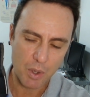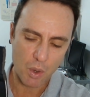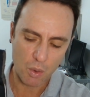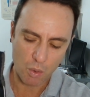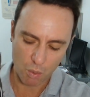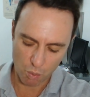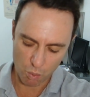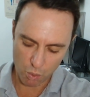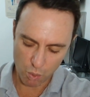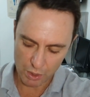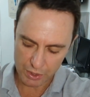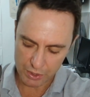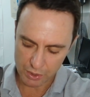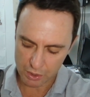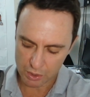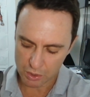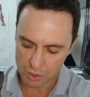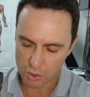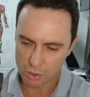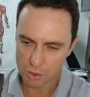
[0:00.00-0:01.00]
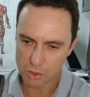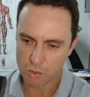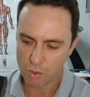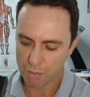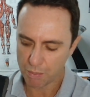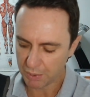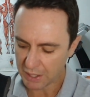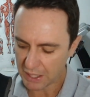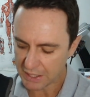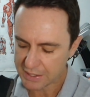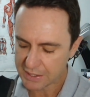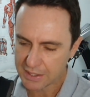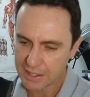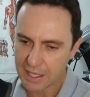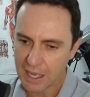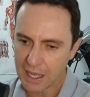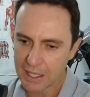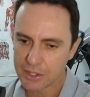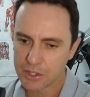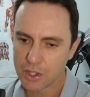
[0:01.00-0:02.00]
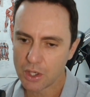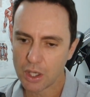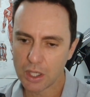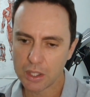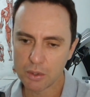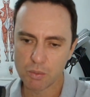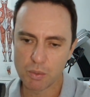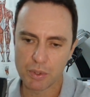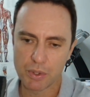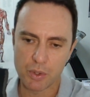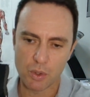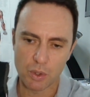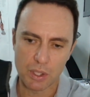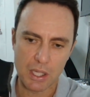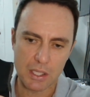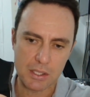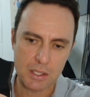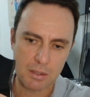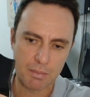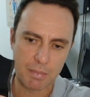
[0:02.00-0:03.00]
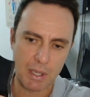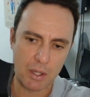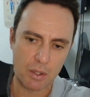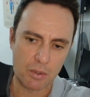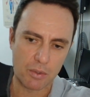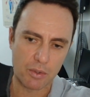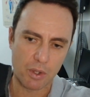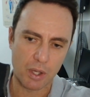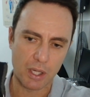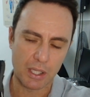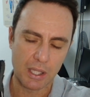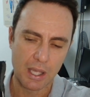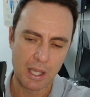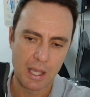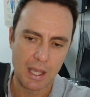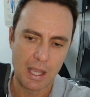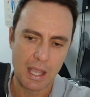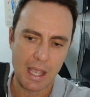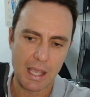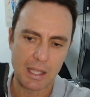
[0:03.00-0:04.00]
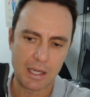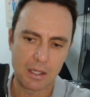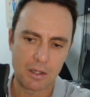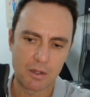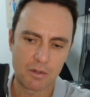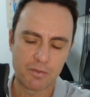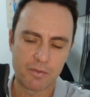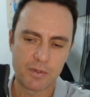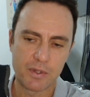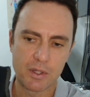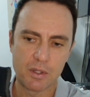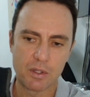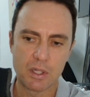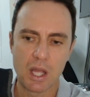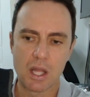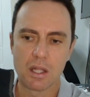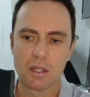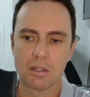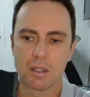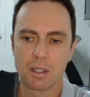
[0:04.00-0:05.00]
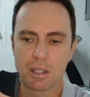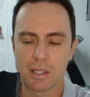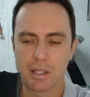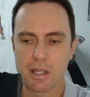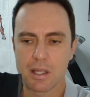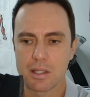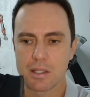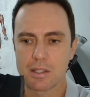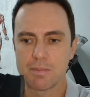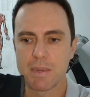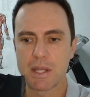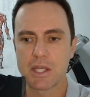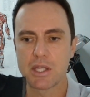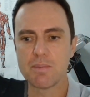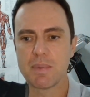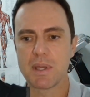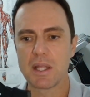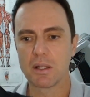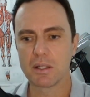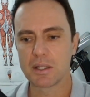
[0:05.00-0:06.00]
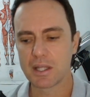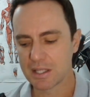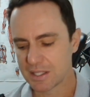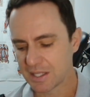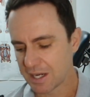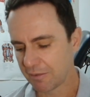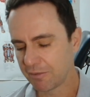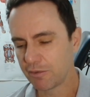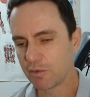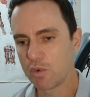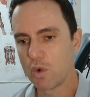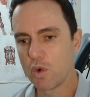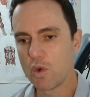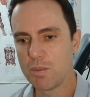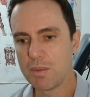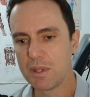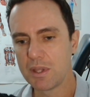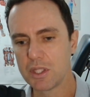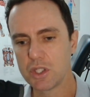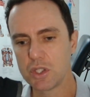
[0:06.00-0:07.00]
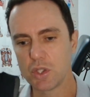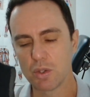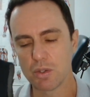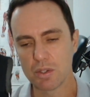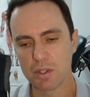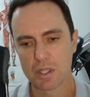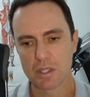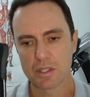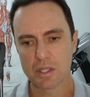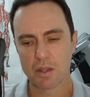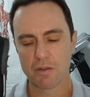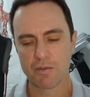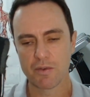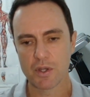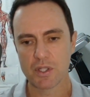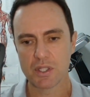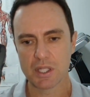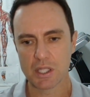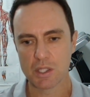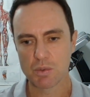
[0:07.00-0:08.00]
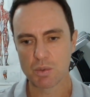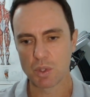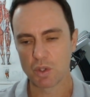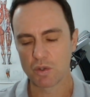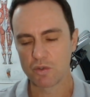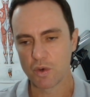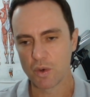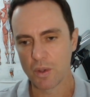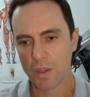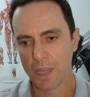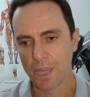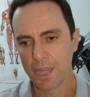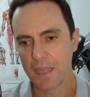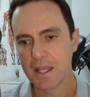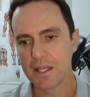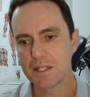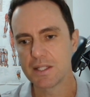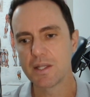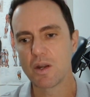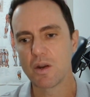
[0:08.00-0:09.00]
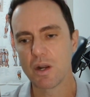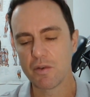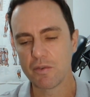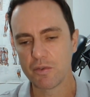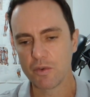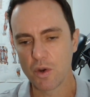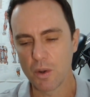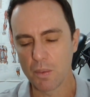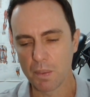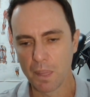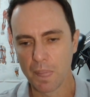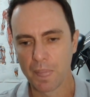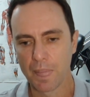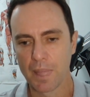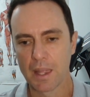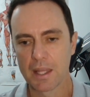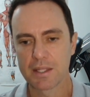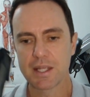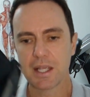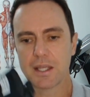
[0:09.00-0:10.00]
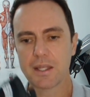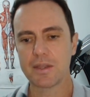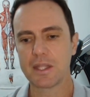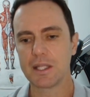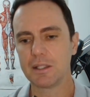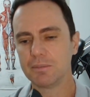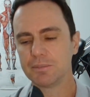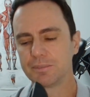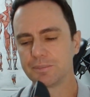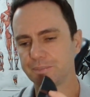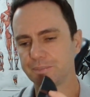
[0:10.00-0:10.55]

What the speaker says: what you can do is replace the arch height with your custom-made orthotic, and it'll feel like it's meant to be, like there's enough room in the shoe. So the first thing is we look for, is there enough room? Second thing,